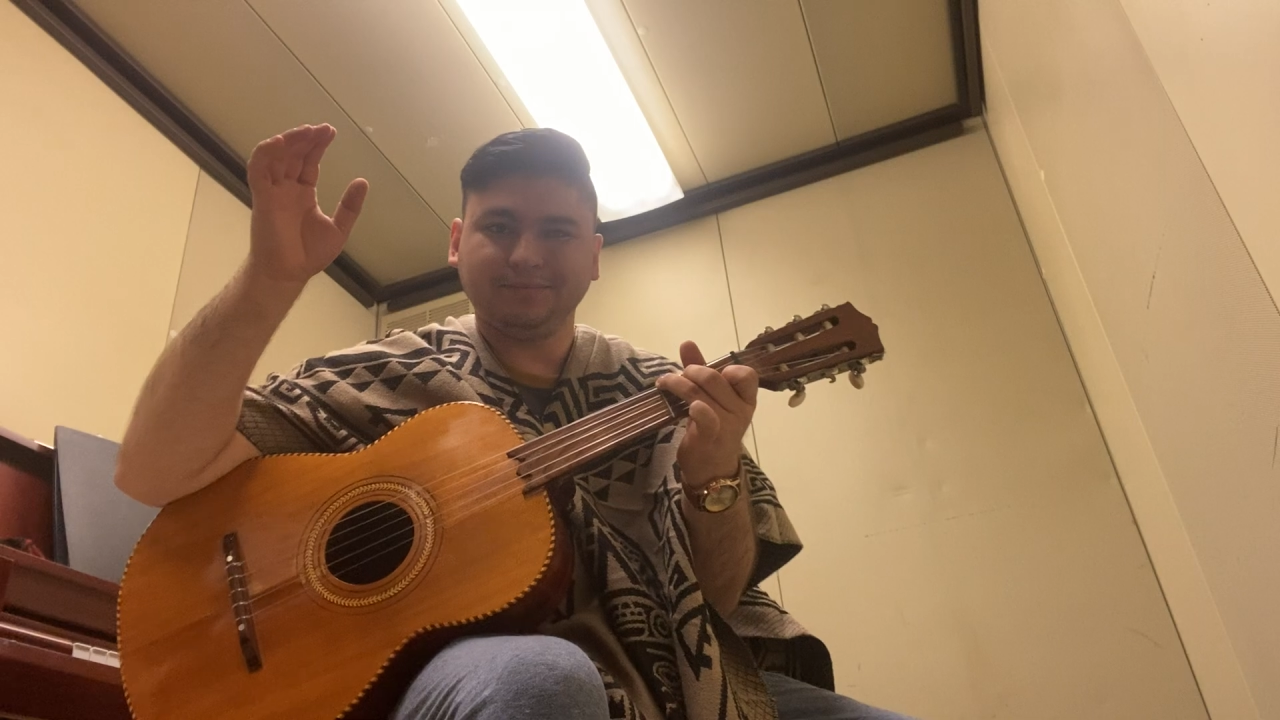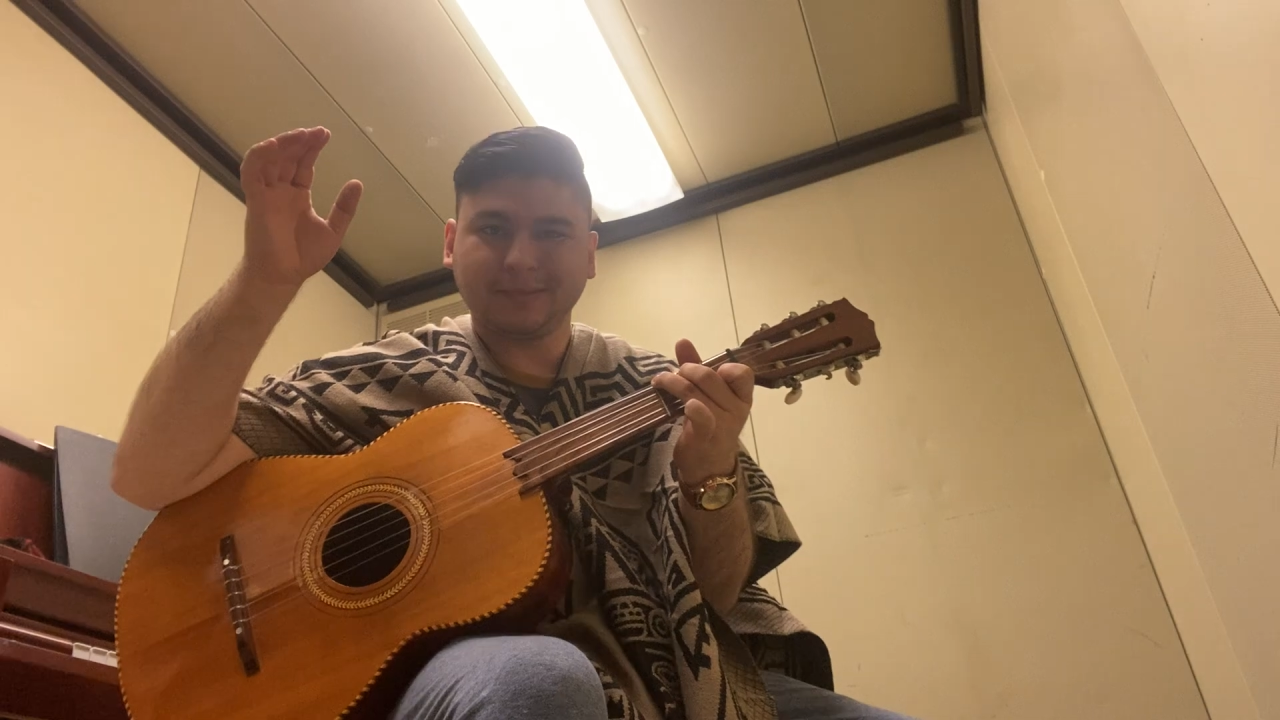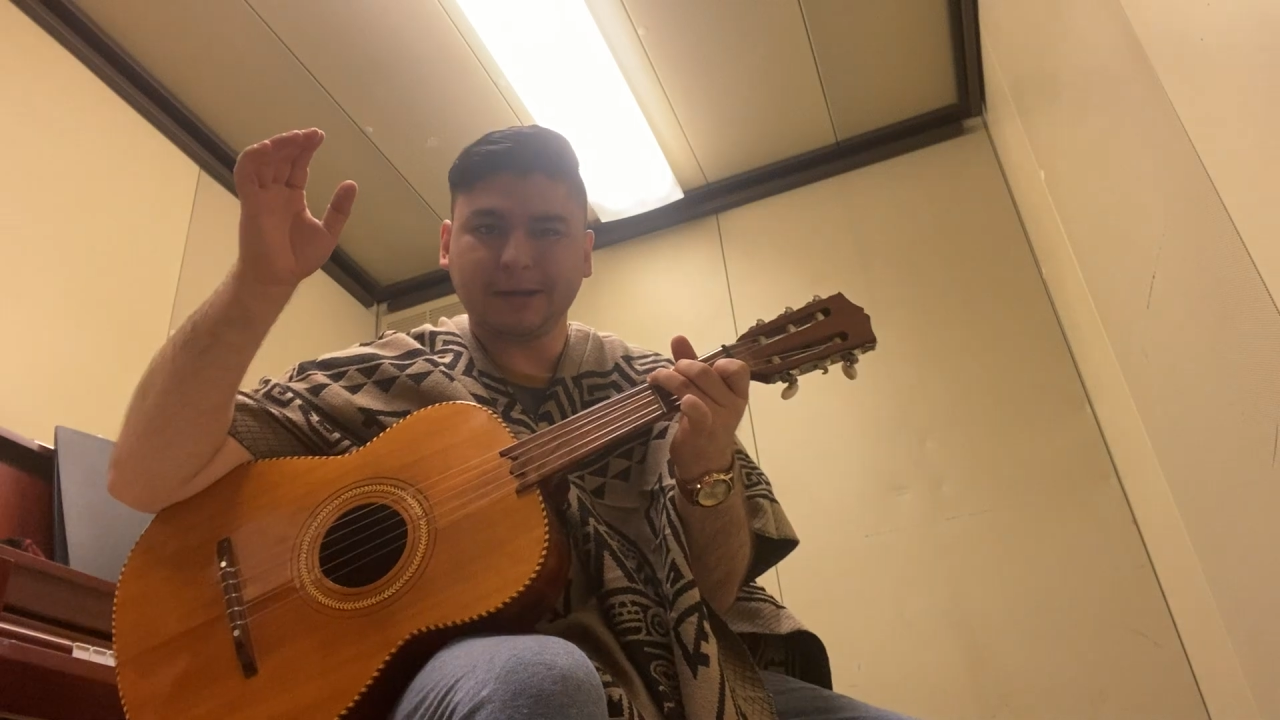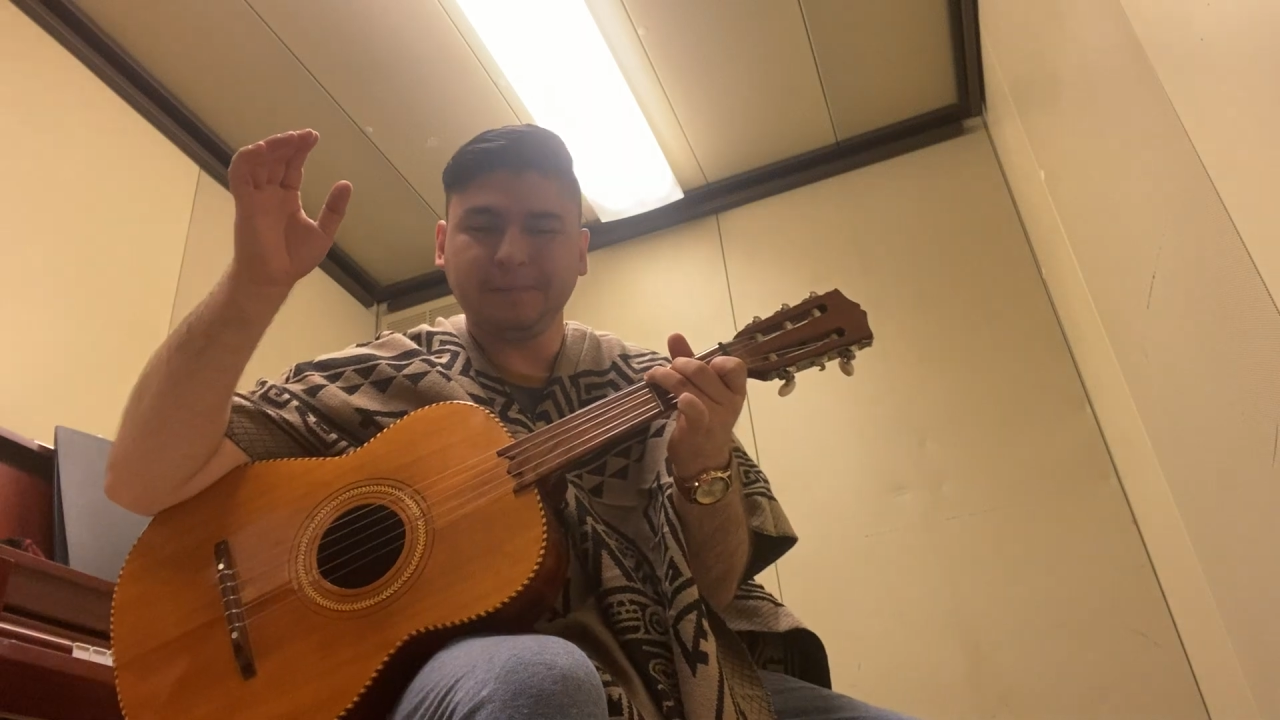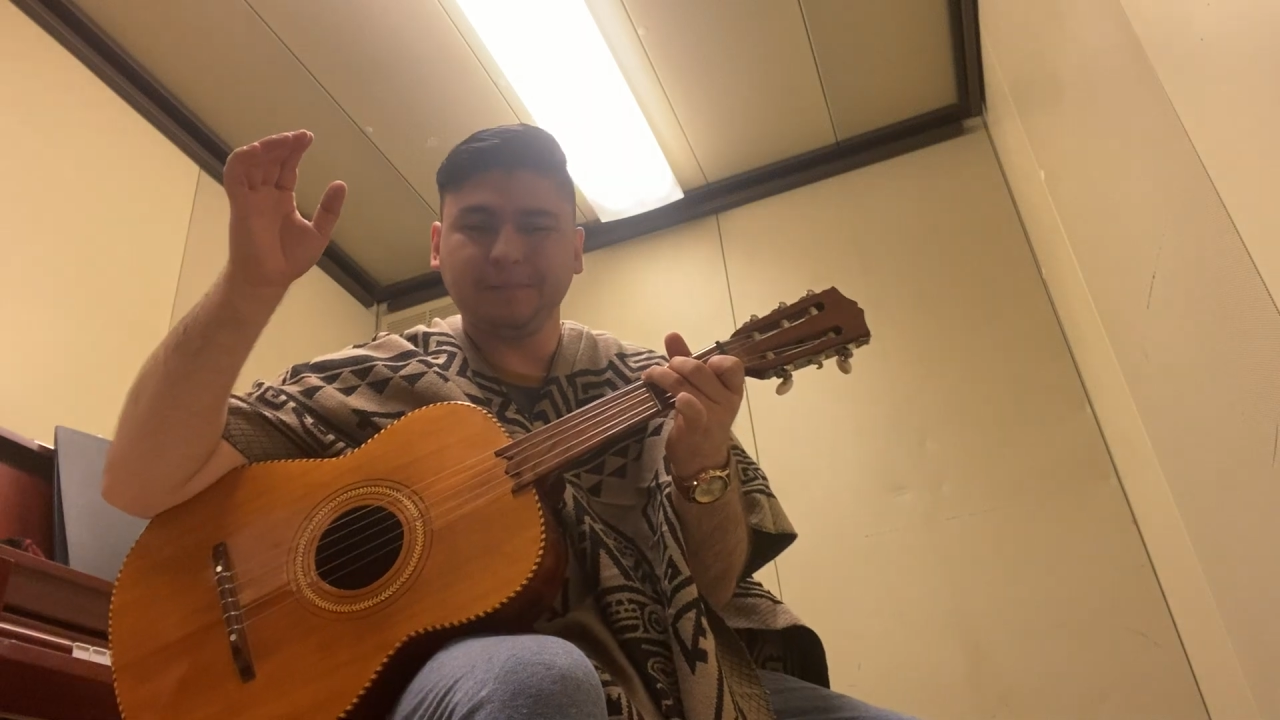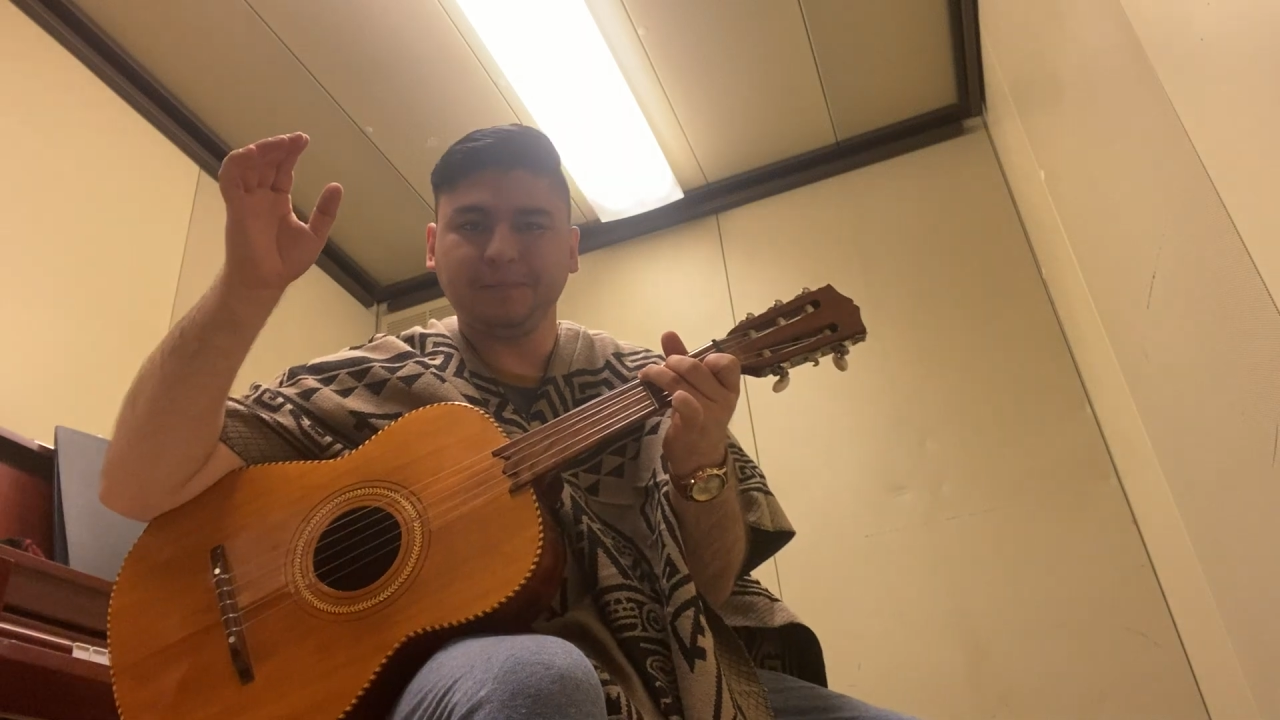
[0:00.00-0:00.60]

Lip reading: Okay,